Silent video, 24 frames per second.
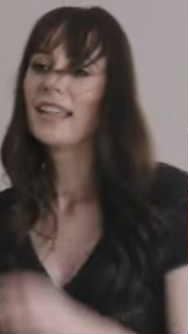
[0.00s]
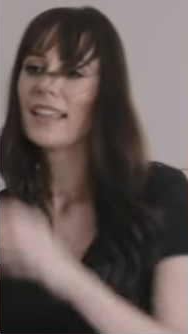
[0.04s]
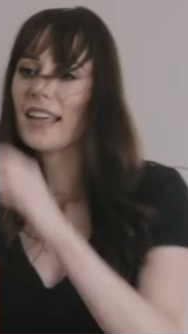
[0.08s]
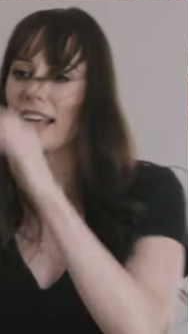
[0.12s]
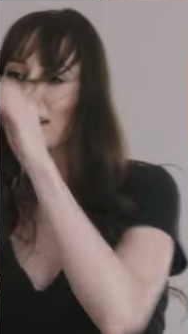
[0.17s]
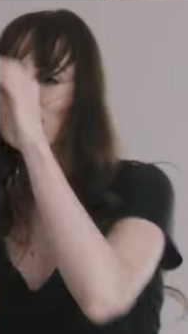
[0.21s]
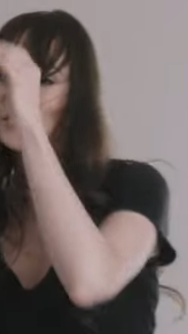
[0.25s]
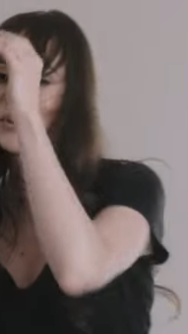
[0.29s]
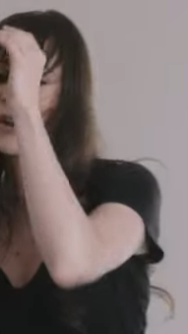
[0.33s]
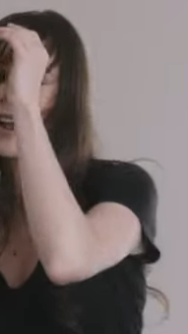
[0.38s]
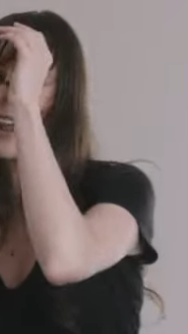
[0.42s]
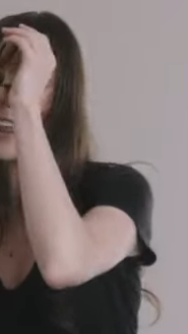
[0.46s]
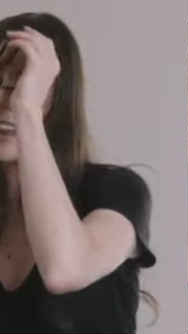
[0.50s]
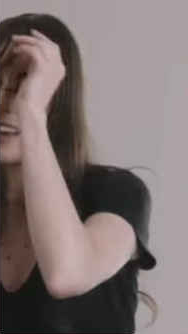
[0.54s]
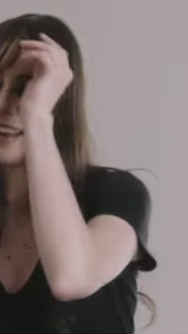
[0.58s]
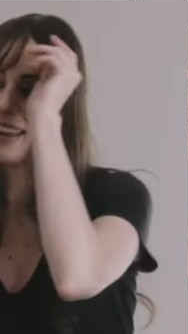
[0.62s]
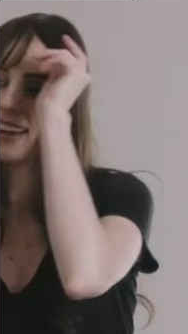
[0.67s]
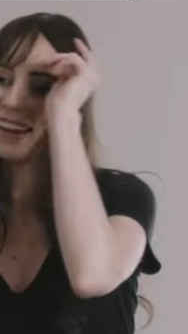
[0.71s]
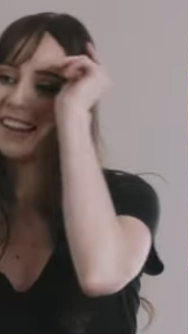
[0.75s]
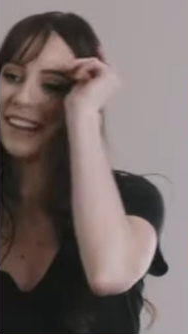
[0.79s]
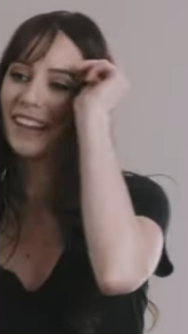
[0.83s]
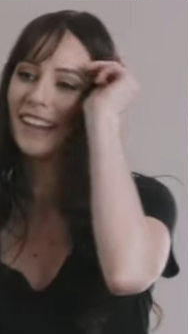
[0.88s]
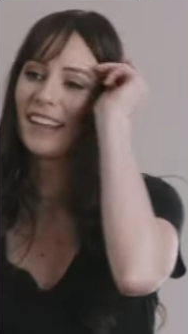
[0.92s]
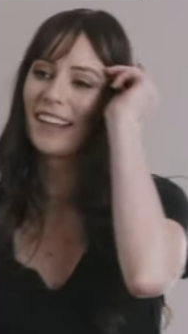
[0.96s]
That's right.
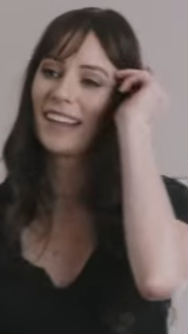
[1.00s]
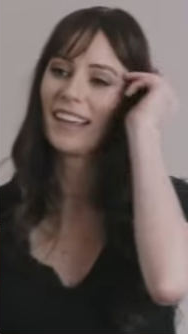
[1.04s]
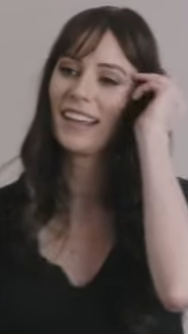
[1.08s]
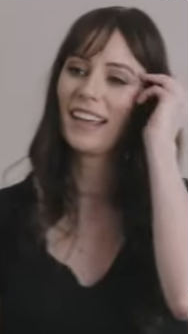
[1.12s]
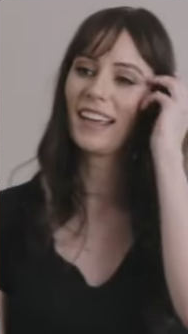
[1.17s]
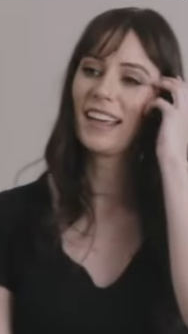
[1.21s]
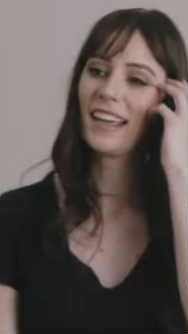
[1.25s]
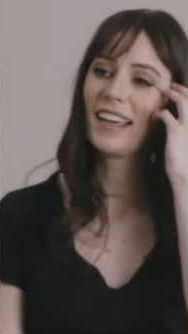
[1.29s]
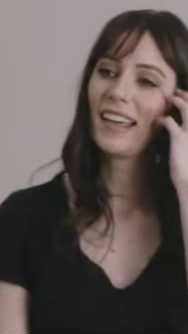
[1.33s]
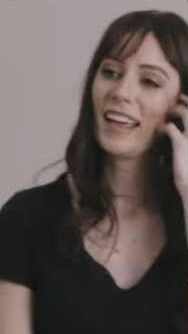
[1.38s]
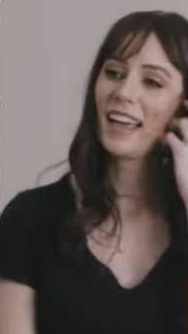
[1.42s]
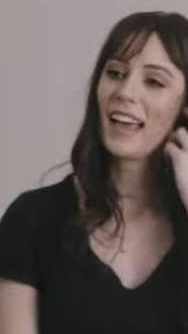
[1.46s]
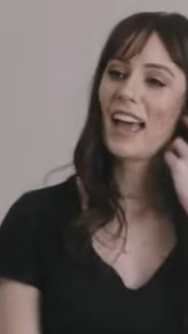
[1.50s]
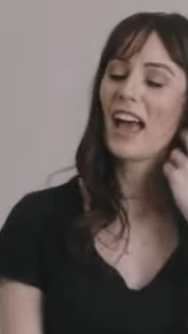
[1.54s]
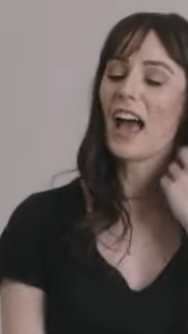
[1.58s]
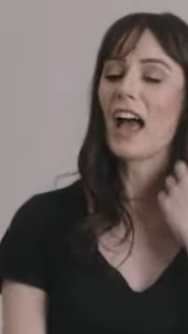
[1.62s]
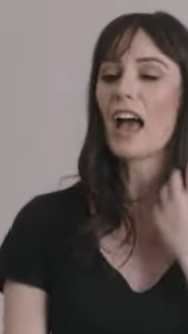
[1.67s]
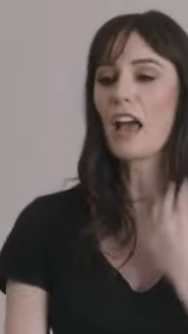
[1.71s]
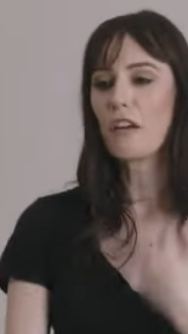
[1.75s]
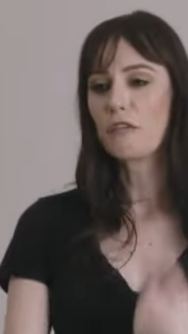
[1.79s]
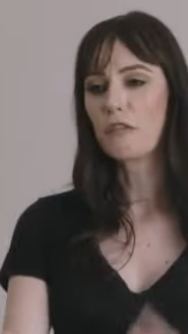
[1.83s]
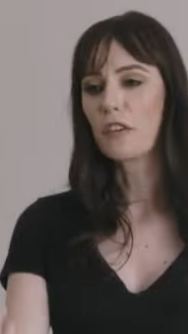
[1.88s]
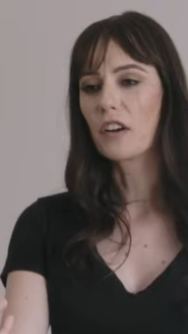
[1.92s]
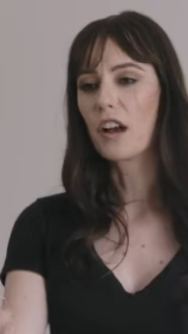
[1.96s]

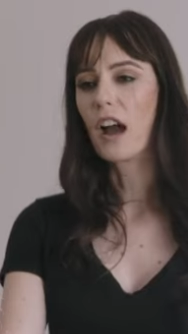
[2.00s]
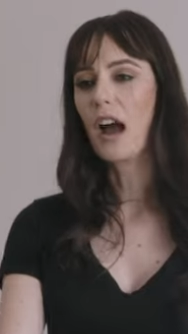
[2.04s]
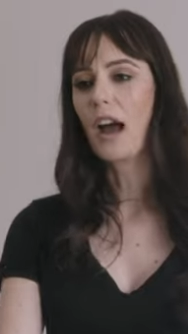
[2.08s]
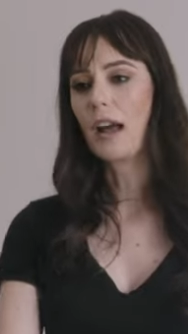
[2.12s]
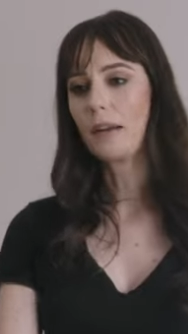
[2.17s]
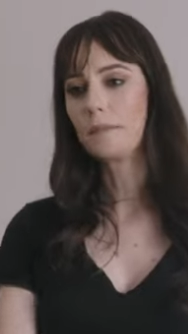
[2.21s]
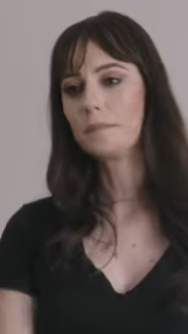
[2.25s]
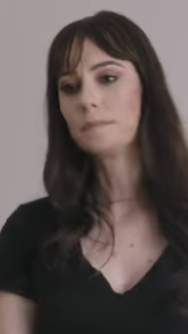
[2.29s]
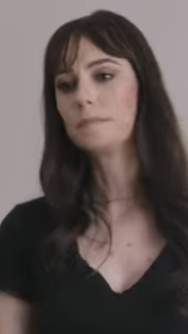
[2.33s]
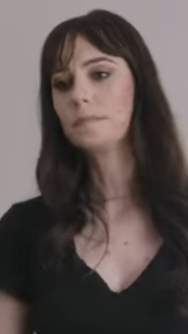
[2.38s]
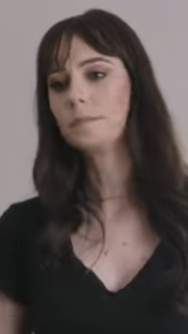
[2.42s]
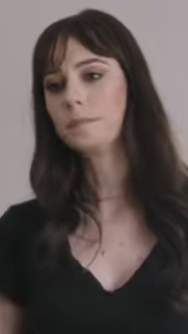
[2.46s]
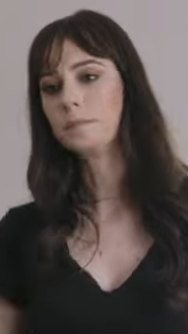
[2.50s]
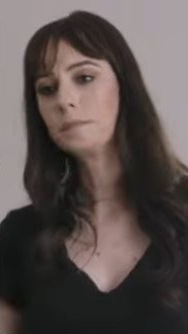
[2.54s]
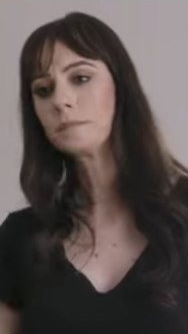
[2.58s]
I forgot.